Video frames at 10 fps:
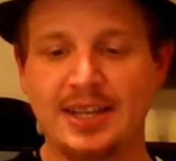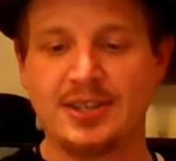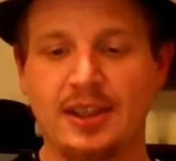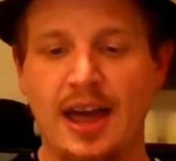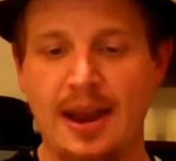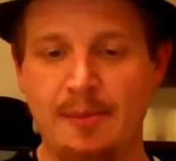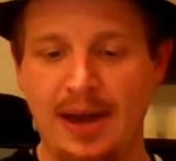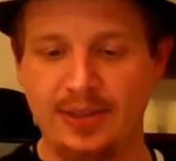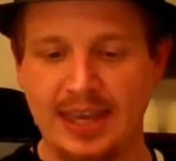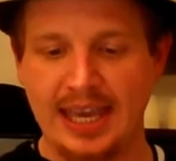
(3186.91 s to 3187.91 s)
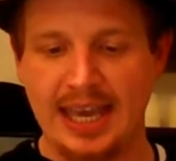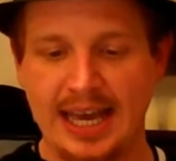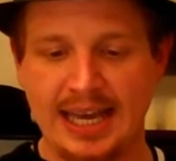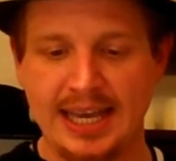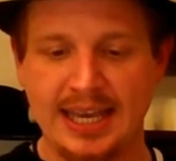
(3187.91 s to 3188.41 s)
tell us a lot about the
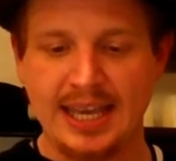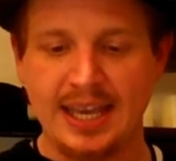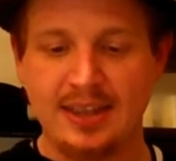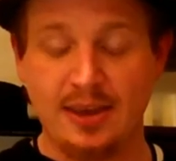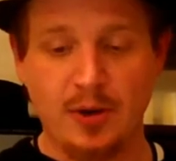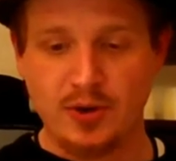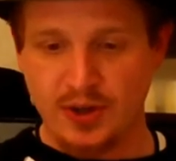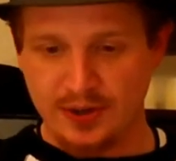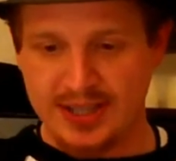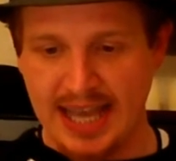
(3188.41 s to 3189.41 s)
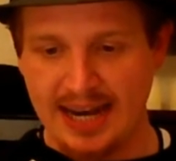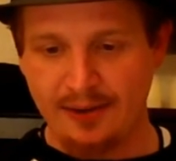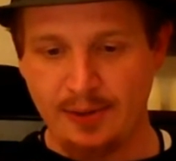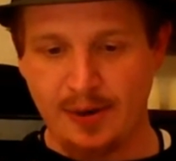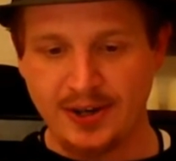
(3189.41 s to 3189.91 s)
uh, the emotional state
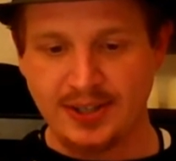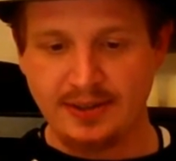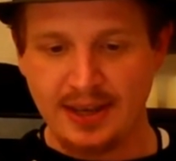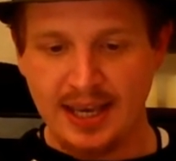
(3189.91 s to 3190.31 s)
of the person.